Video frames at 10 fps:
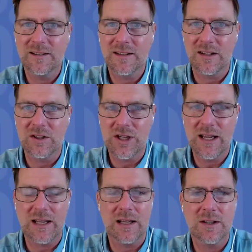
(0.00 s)
can
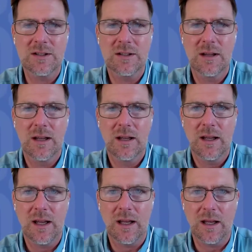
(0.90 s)
change,
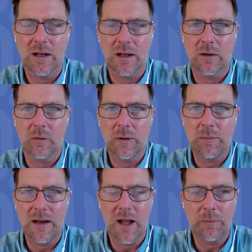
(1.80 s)
and we
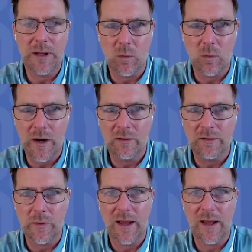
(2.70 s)
may not be aware of
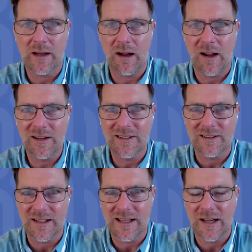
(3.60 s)
it. We
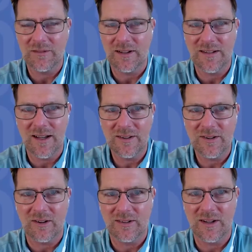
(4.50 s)
constantly have to test
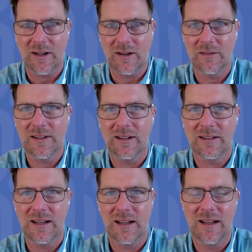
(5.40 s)
ourselves to
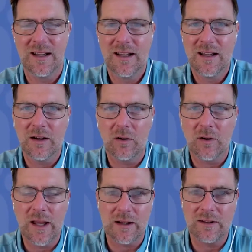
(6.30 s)
see,
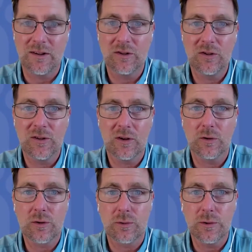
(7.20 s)
okay, is this still
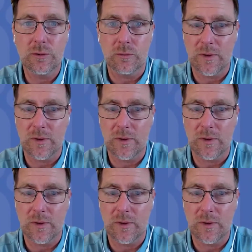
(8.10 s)
true?